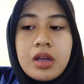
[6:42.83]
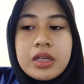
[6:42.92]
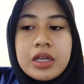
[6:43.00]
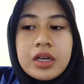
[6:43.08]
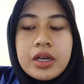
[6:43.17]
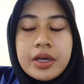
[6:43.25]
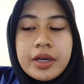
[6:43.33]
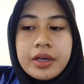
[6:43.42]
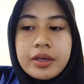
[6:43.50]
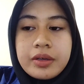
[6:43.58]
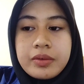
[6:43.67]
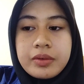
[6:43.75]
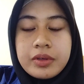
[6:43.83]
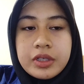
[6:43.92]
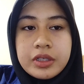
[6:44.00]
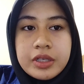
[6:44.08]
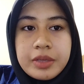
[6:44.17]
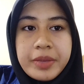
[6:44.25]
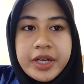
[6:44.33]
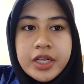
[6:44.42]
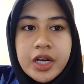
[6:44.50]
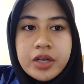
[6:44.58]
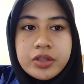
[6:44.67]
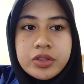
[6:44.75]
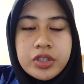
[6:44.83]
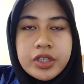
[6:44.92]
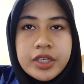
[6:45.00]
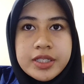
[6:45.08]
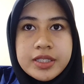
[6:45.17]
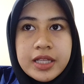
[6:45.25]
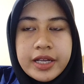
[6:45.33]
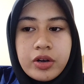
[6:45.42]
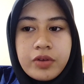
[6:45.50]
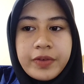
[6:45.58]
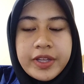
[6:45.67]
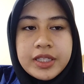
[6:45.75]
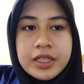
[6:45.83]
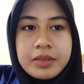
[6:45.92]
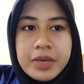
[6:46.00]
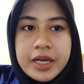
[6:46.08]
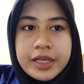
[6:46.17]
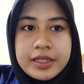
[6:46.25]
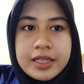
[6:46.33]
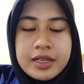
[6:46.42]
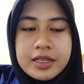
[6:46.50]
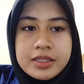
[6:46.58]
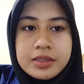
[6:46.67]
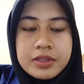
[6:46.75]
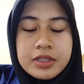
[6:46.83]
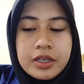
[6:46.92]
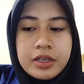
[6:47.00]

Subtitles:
the main character is like offended by this,